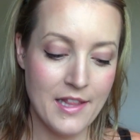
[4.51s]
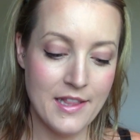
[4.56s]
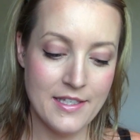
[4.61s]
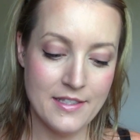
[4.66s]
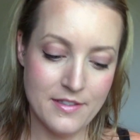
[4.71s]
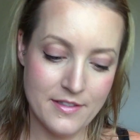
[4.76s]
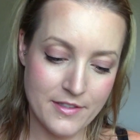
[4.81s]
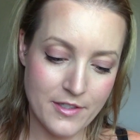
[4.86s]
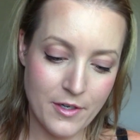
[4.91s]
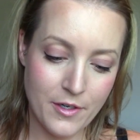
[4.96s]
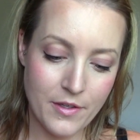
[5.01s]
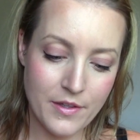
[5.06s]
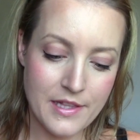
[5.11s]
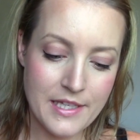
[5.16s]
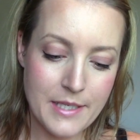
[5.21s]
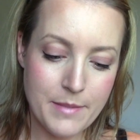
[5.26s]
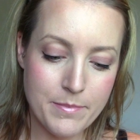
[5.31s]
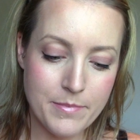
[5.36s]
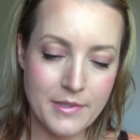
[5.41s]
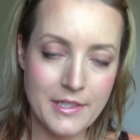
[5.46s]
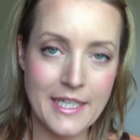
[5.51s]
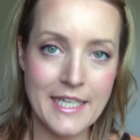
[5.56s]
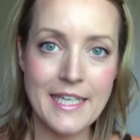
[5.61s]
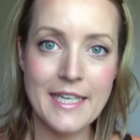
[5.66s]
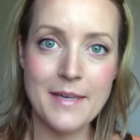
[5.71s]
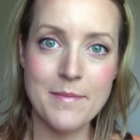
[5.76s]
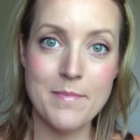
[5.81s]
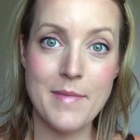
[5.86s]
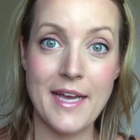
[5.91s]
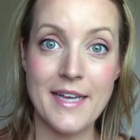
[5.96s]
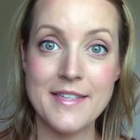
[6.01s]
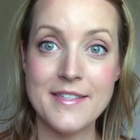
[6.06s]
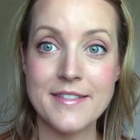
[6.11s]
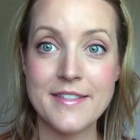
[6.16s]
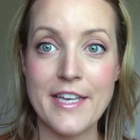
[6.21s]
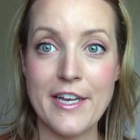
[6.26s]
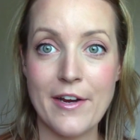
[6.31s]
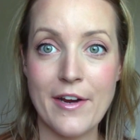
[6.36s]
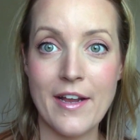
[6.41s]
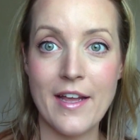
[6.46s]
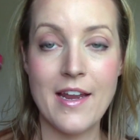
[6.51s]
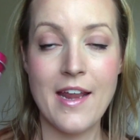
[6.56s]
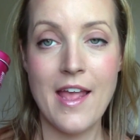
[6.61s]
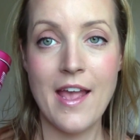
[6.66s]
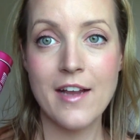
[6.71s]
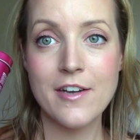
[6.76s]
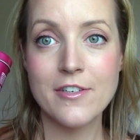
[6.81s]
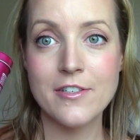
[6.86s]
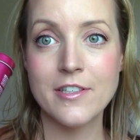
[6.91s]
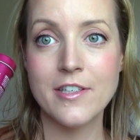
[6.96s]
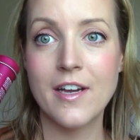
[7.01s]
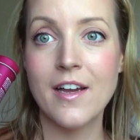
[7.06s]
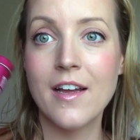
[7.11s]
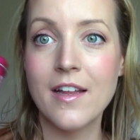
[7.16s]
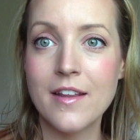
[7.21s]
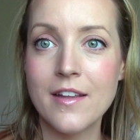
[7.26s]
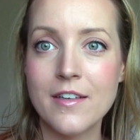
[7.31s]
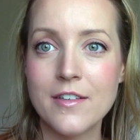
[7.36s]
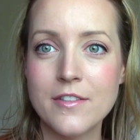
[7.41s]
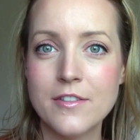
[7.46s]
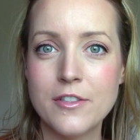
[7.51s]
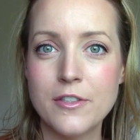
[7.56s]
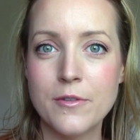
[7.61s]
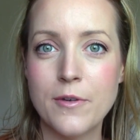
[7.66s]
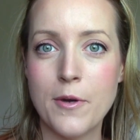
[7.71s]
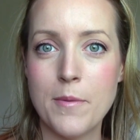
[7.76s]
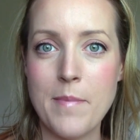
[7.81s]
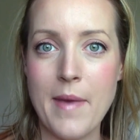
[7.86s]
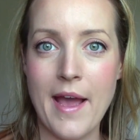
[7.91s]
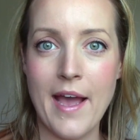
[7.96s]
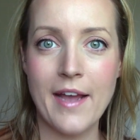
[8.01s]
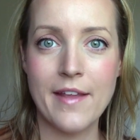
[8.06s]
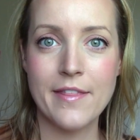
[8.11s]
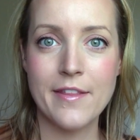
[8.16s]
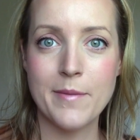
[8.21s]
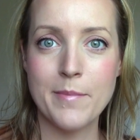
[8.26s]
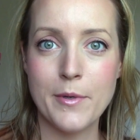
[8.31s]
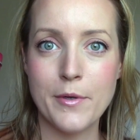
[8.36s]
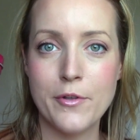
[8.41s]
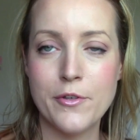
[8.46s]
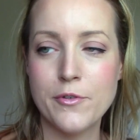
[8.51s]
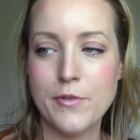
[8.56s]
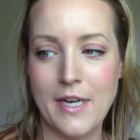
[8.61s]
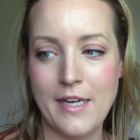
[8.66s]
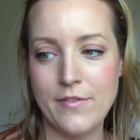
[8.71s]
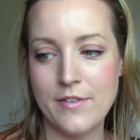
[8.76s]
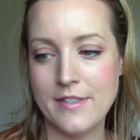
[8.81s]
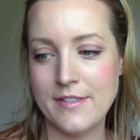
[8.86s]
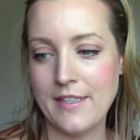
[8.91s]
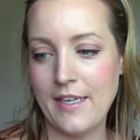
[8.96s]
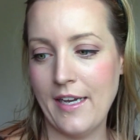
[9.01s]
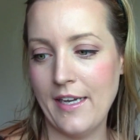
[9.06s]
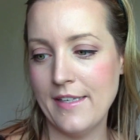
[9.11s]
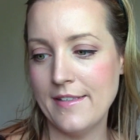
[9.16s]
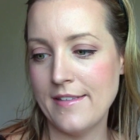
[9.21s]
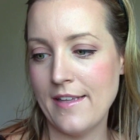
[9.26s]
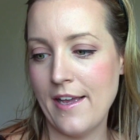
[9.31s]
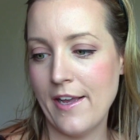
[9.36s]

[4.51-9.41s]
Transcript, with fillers: This is called the Blinc Mascara and I actually got a little duo pack. They're both travel size.